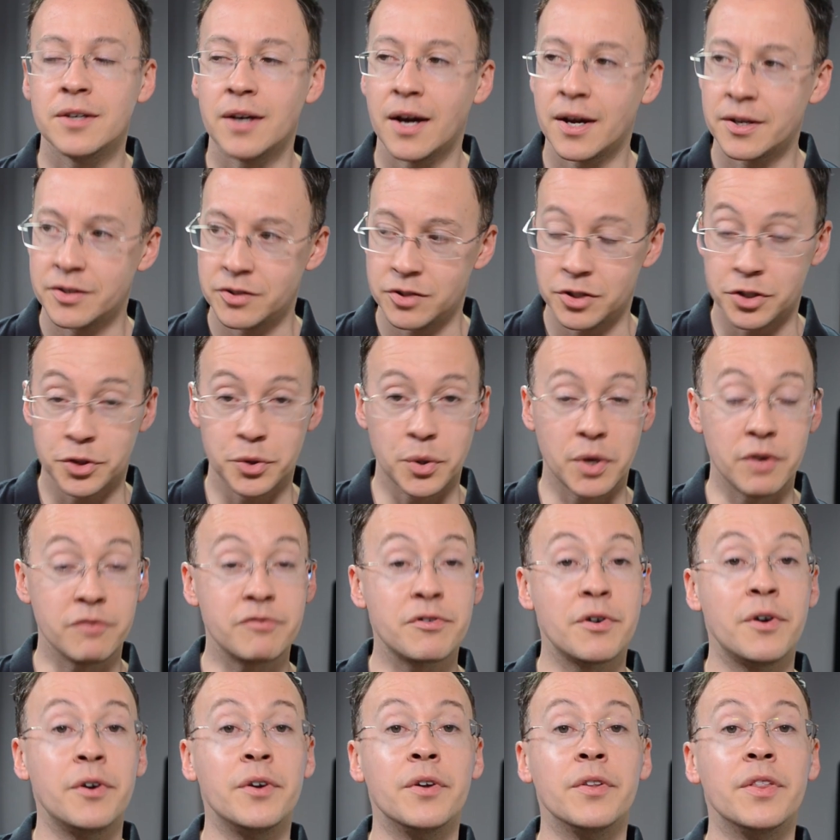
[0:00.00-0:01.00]
You do it
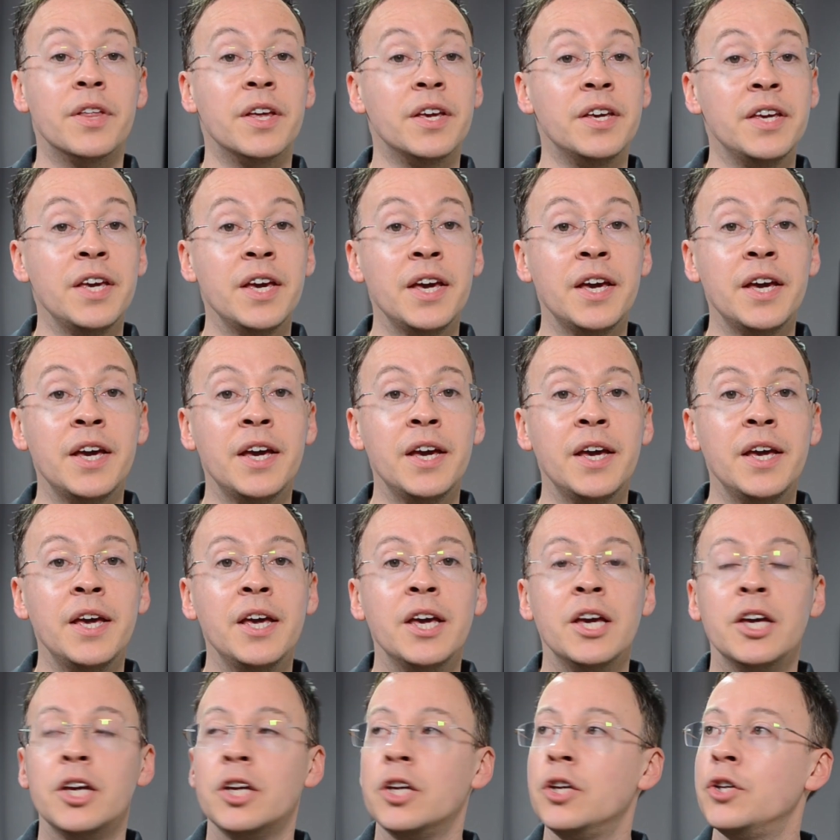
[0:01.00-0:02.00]
for another year.
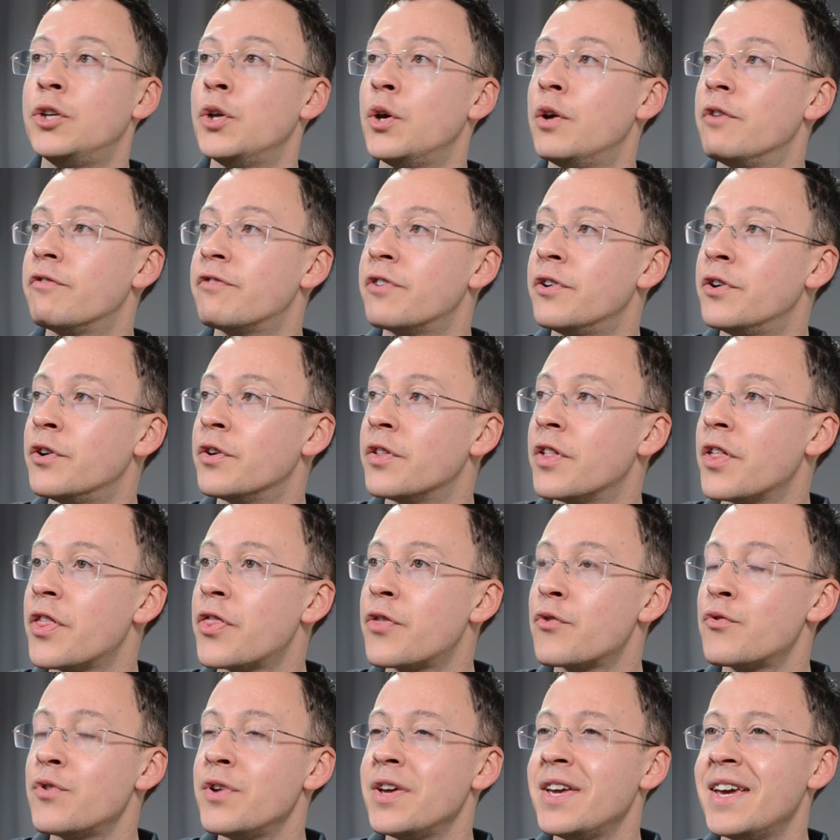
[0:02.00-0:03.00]
You do it for another
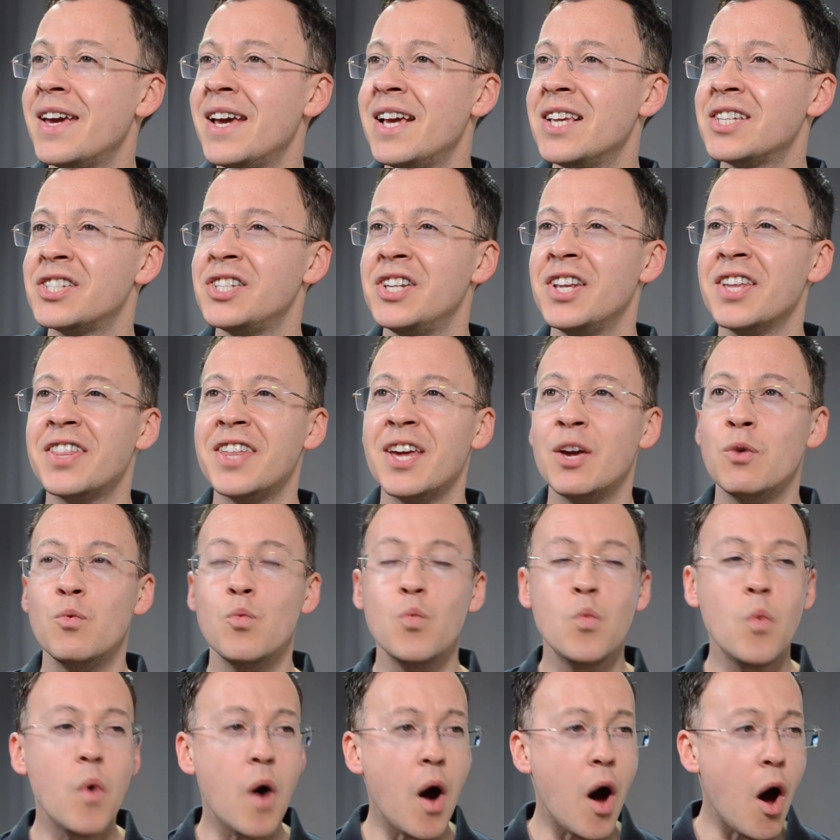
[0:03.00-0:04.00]
three years and you think,
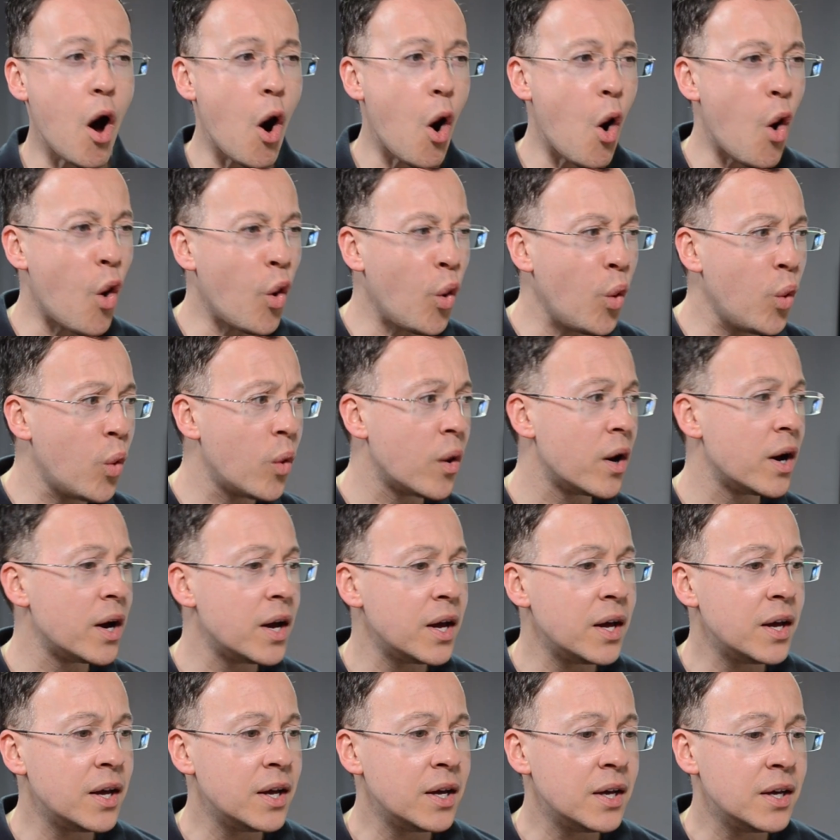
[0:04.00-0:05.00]
whoa,
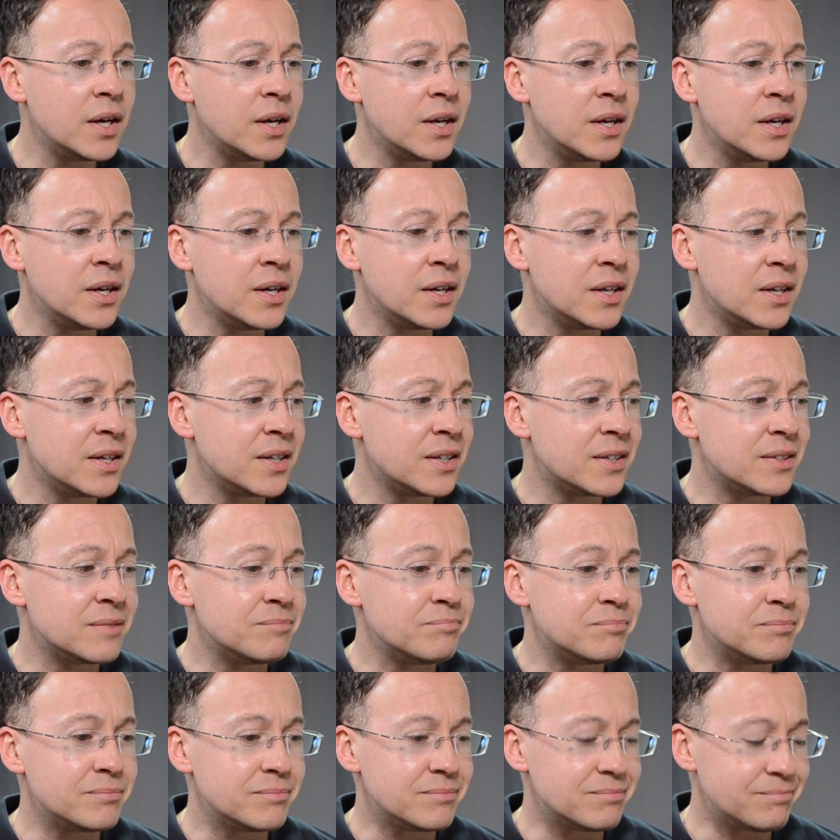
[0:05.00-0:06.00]

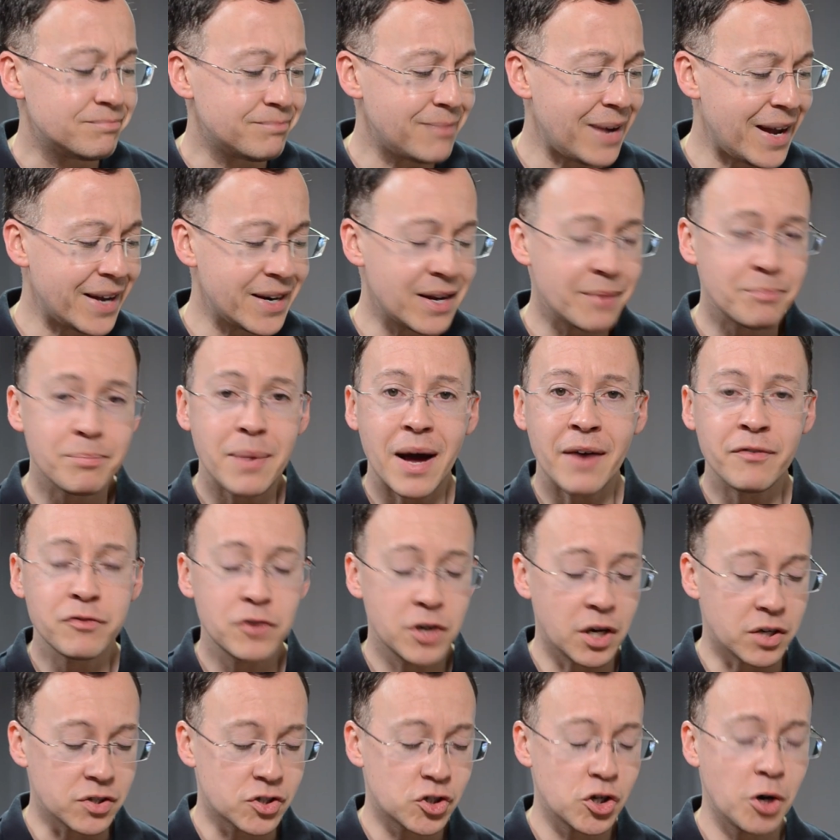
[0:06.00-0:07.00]
man, I've
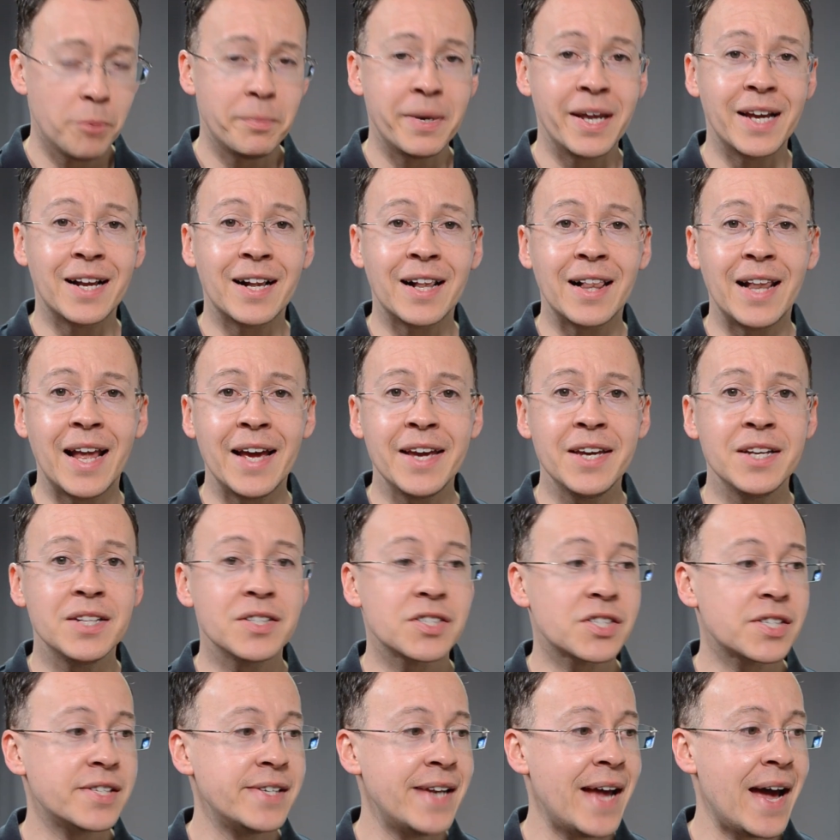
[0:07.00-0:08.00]
got so many
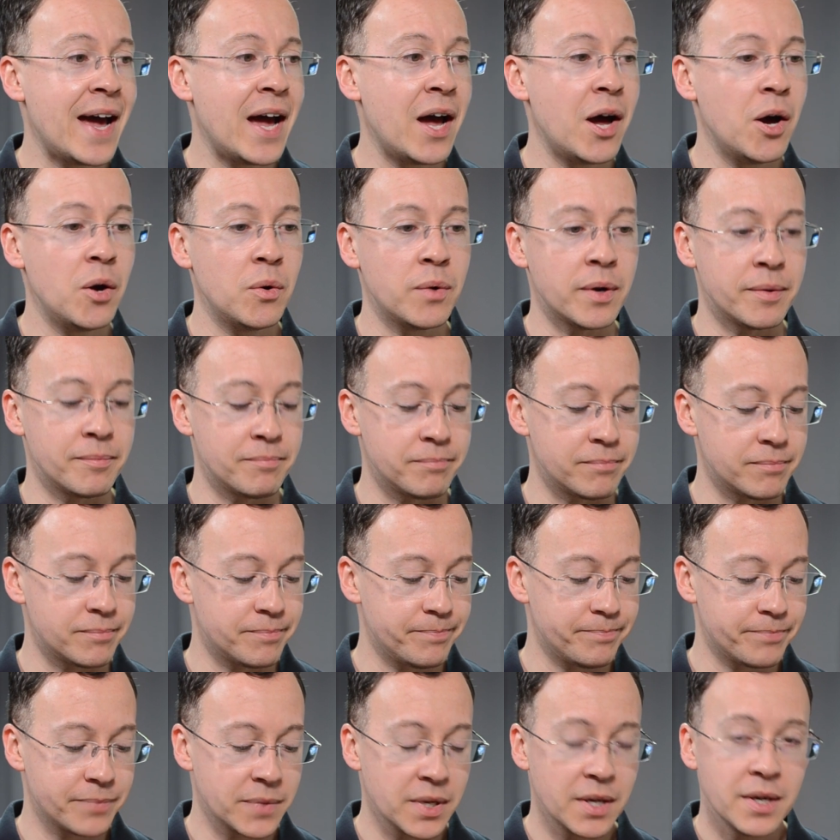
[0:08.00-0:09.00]
clients now and
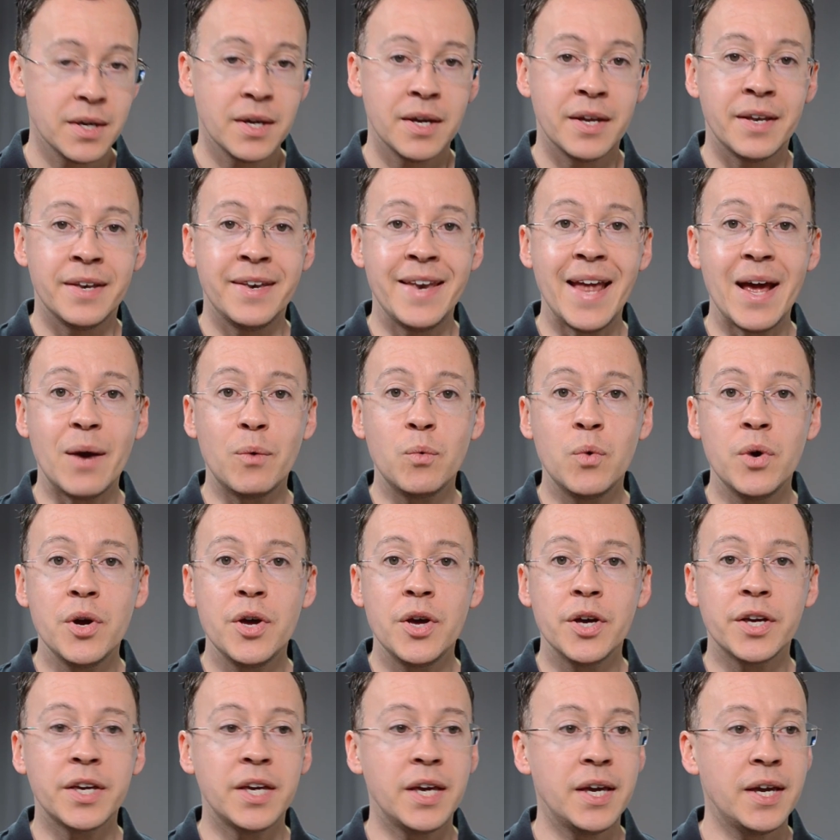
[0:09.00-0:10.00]

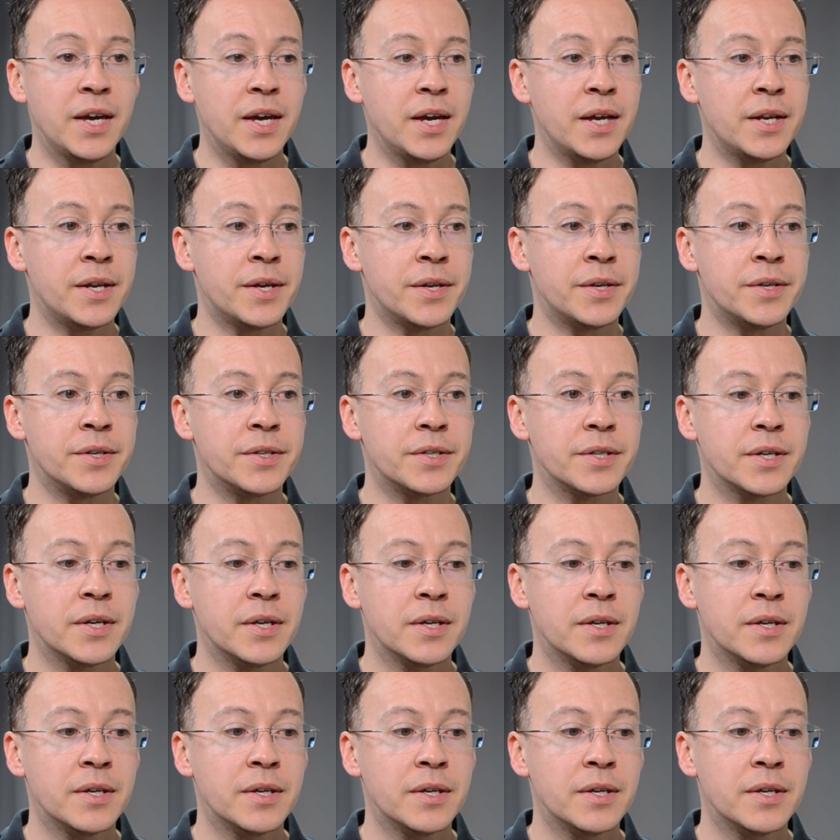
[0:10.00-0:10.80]
networking and